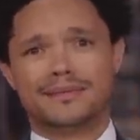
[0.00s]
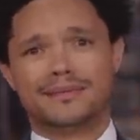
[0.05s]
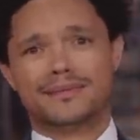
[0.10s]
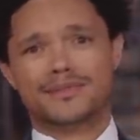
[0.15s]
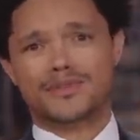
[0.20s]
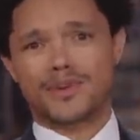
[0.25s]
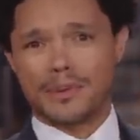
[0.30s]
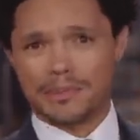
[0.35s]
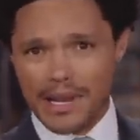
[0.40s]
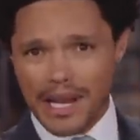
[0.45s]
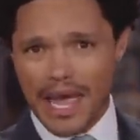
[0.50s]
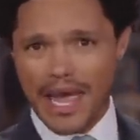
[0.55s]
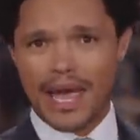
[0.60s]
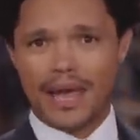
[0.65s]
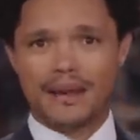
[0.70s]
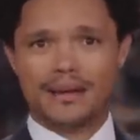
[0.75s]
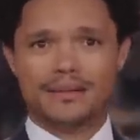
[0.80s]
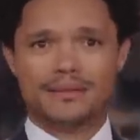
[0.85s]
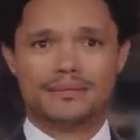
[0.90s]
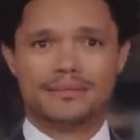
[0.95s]
So I'm
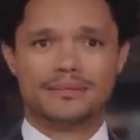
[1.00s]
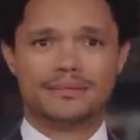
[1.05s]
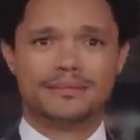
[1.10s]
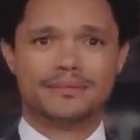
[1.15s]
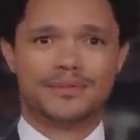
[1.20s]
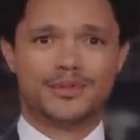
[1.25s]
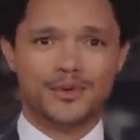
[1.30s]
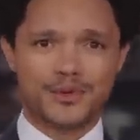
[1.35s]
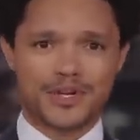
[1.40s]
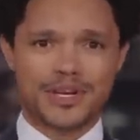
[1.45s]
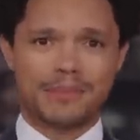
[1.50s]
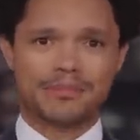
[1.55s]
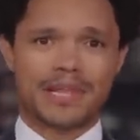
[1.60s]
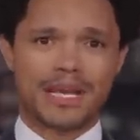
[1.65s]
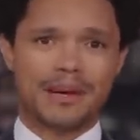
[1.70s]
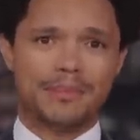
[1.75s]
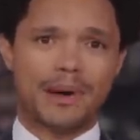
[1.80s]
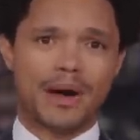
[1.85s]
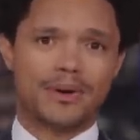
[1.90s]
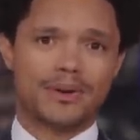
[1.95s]
glad. Do
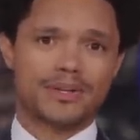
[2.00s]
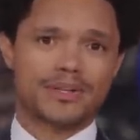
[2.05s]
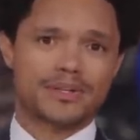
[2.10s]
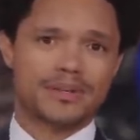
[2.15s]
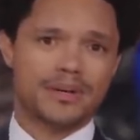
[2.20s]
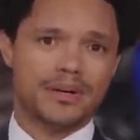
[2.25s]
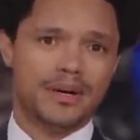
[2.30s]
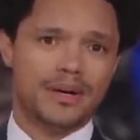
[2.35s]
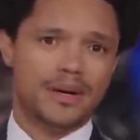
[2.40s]
something about it.